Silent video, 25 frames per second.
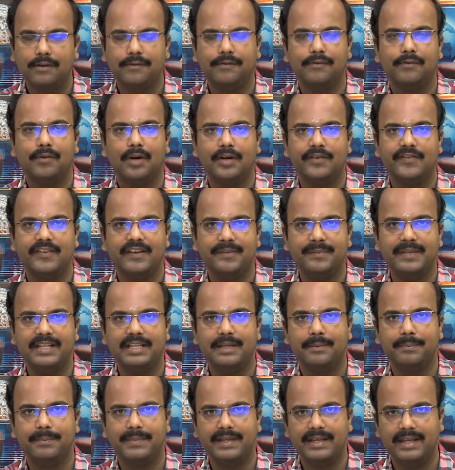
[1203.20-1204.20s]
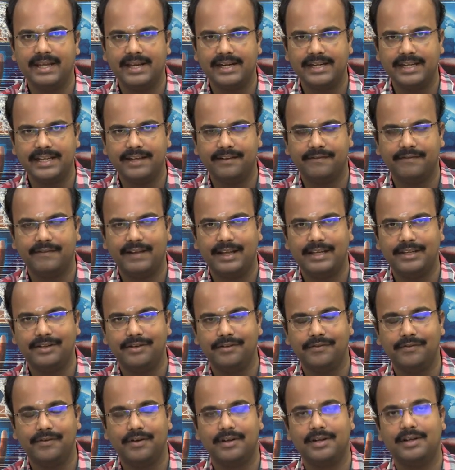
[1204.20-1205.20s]
of what will be the BRDF
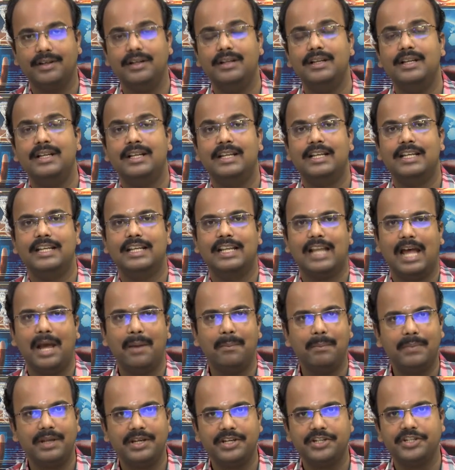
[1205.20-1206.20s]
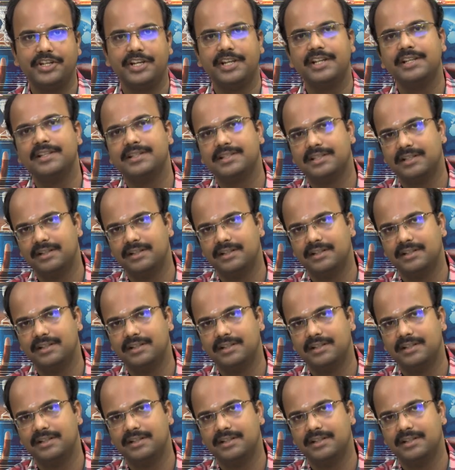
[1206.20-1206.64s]
value for a Lambertian